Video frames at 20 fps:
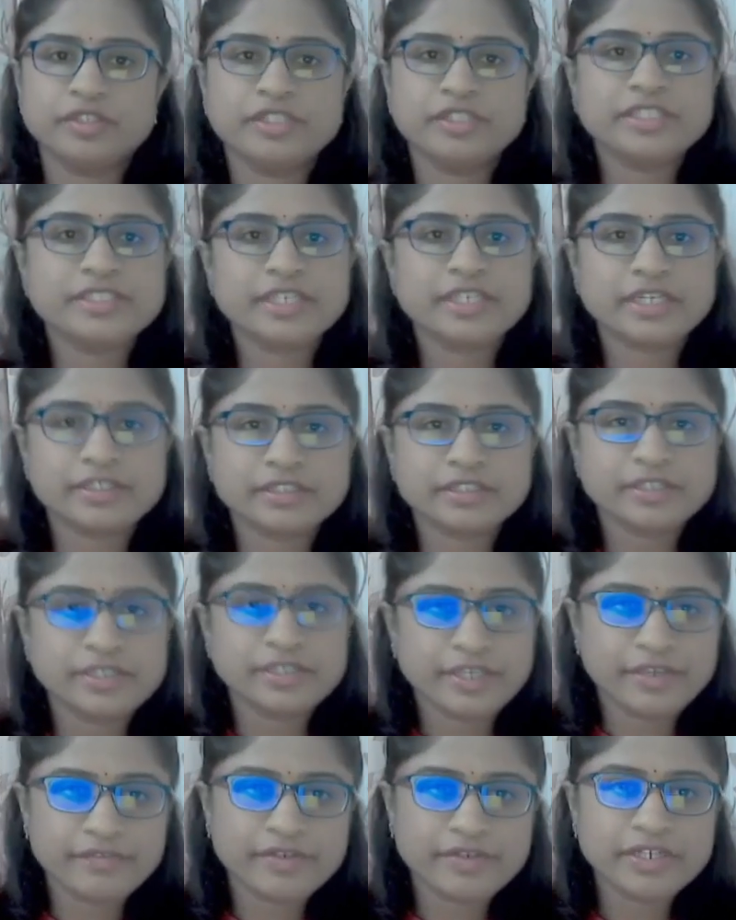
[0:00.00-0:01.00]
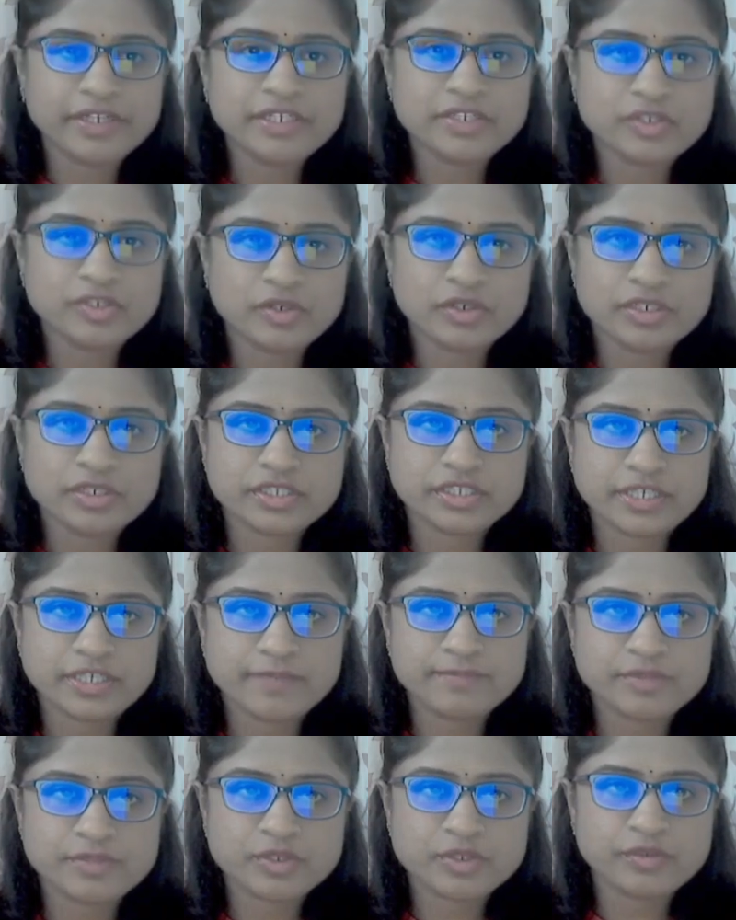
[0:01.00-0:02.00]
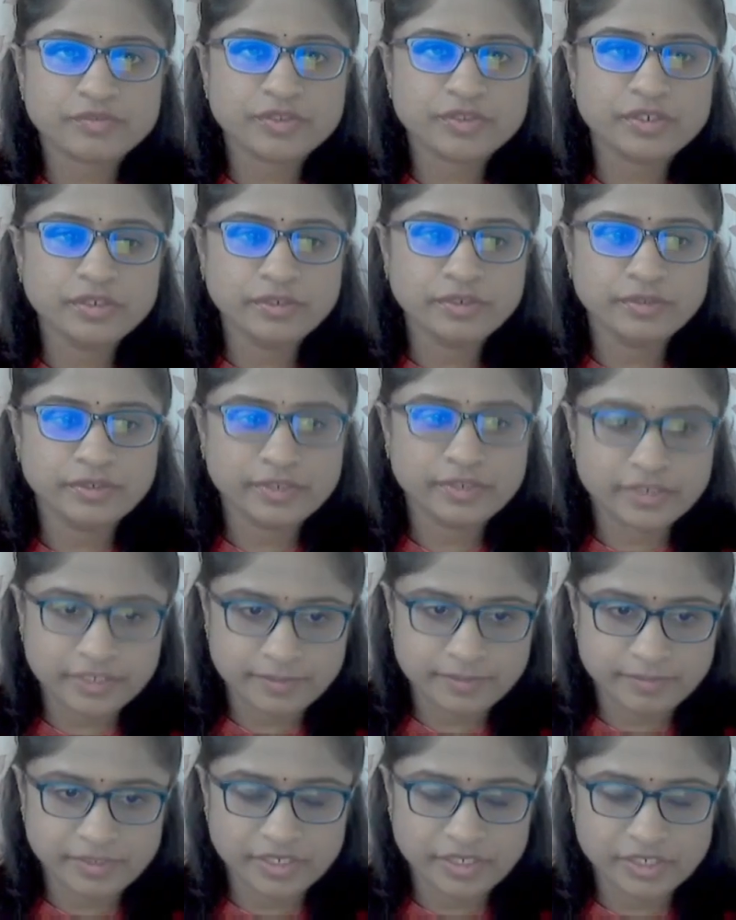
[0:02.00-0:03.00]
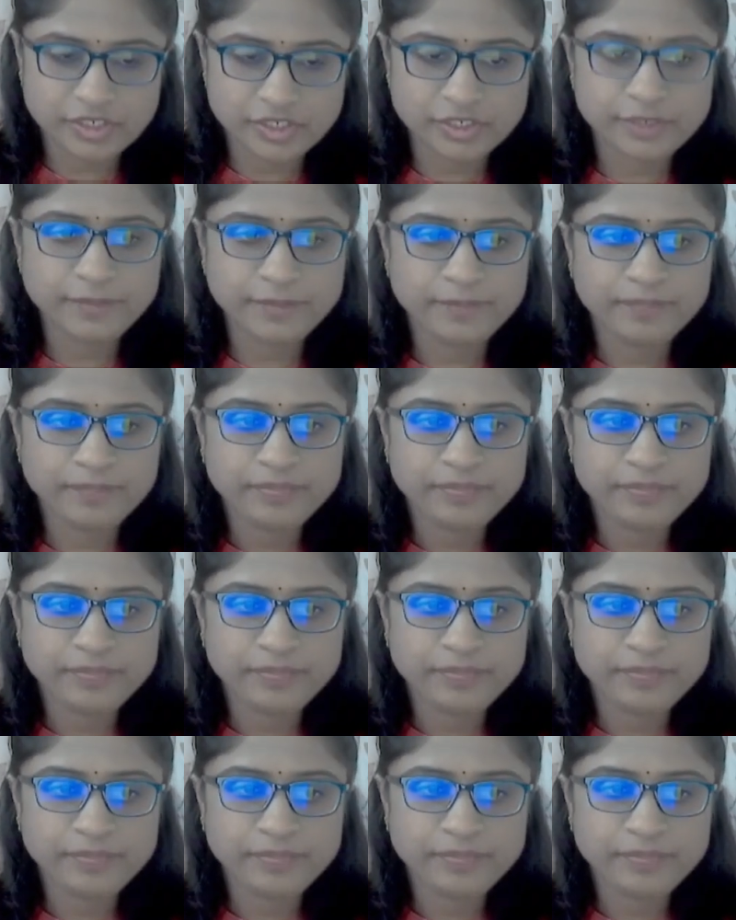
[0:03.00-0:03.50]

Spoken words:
these are the events or steps of the respiration.